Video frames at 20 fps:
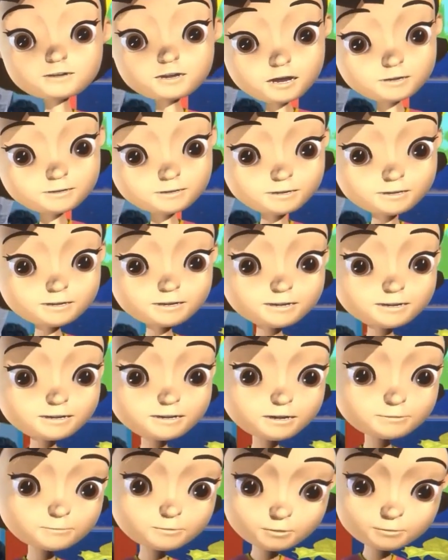which causes the
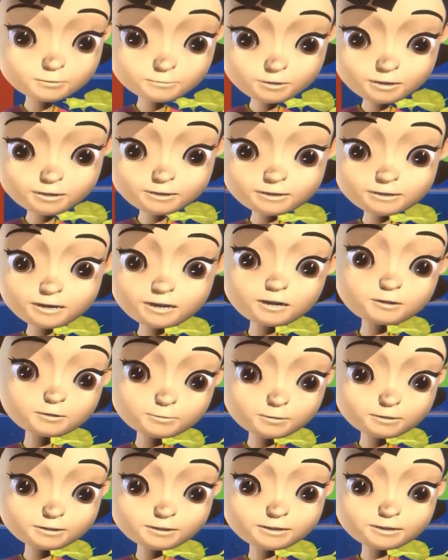sea level to rise,
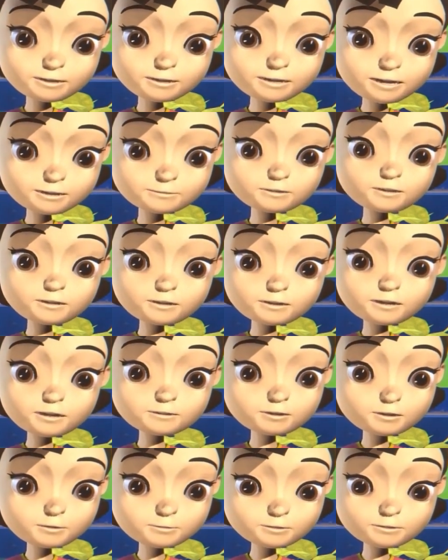threatening the safety
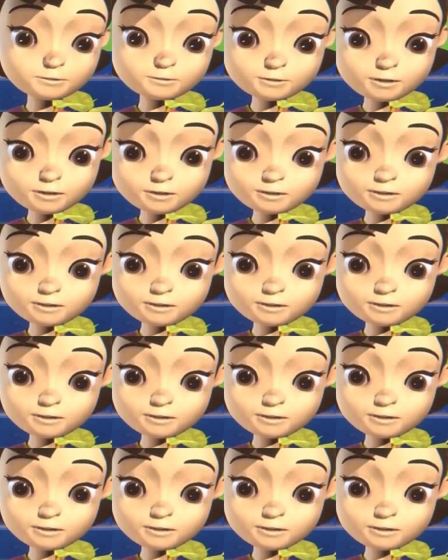of coastal